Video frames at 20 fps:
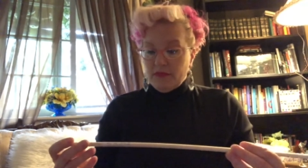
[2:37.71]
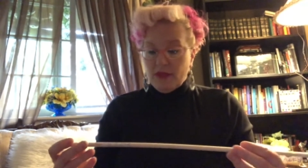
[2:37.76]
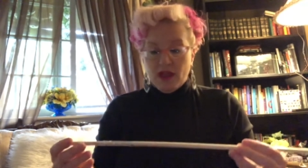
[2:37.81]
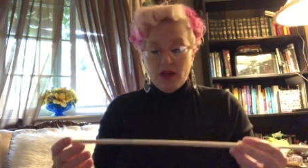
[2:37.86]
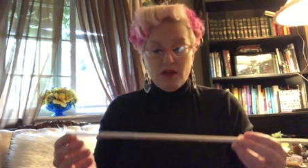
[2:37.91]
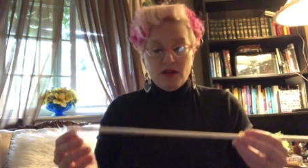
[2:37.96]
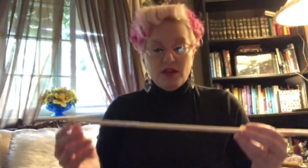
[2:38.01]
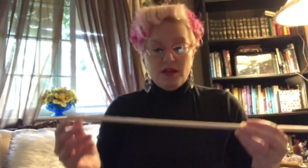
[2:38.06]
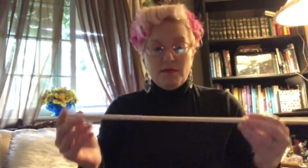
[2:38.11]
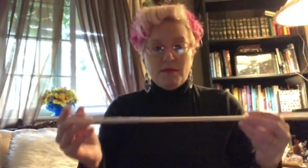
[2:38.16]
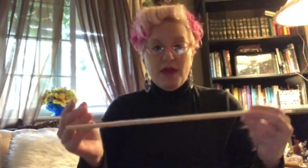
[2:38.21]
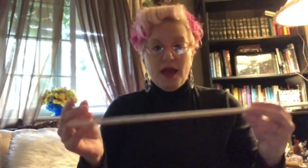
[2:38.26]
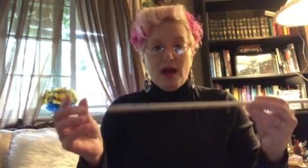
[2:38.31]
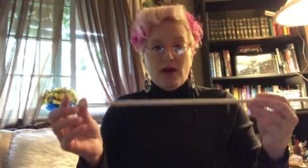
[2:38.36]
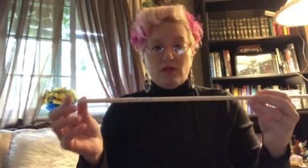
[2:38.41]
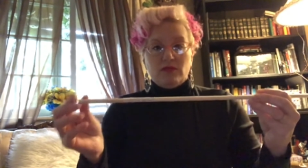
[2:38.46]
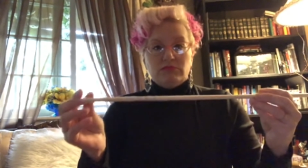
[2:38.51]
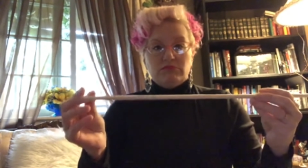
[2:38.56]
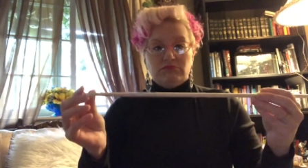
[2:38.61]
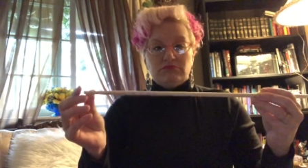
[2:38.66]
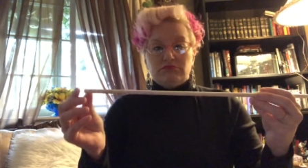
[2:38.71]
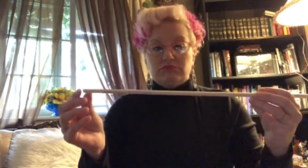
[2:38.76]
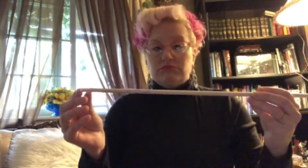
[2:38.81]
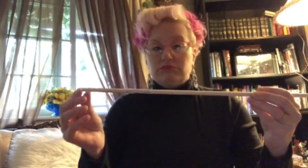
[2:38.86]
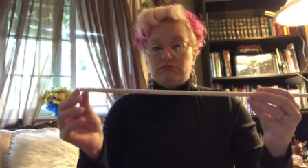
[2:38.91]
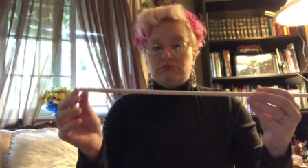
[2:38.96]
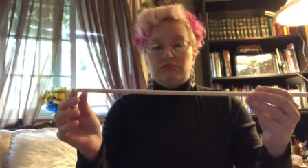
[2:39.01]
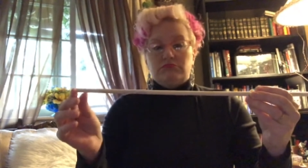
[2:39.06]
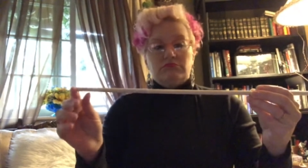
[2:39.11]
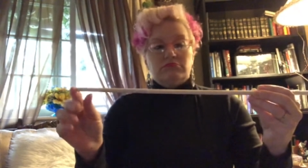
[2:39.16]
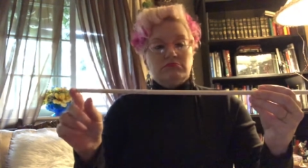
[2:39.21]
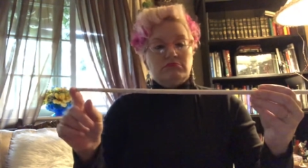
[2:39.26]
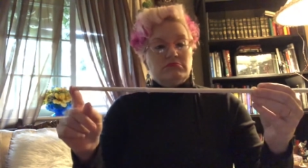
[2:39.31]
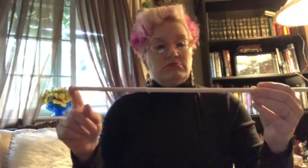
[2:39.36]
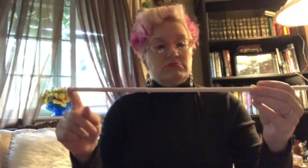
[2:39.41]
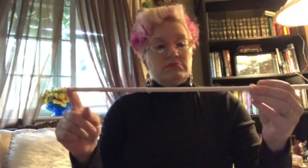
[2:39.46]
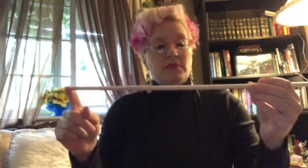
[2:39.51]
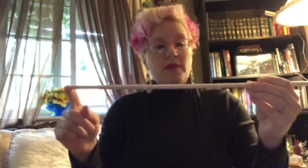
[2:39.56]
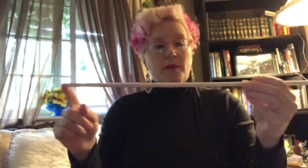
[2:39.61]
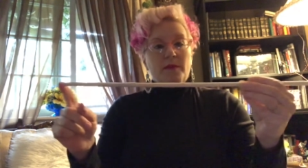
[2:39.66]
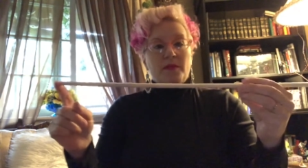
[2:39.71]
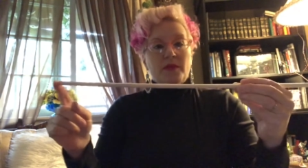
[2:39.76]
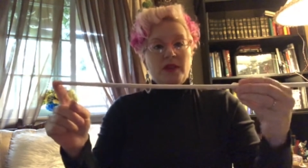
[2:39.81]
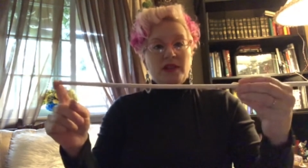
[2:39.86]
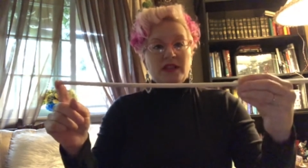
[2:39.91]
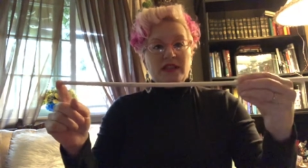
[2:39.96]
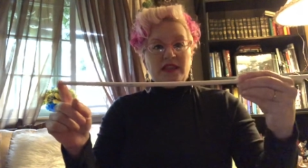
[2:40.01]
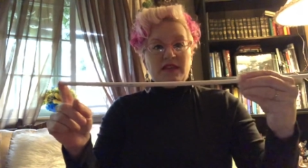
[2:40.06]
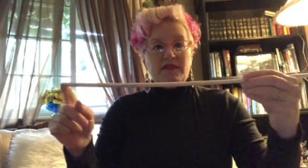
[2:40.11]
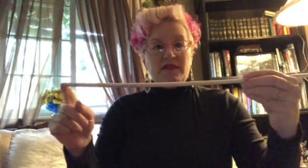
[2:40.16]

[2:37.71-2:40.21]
a good amount. I'm gonna leave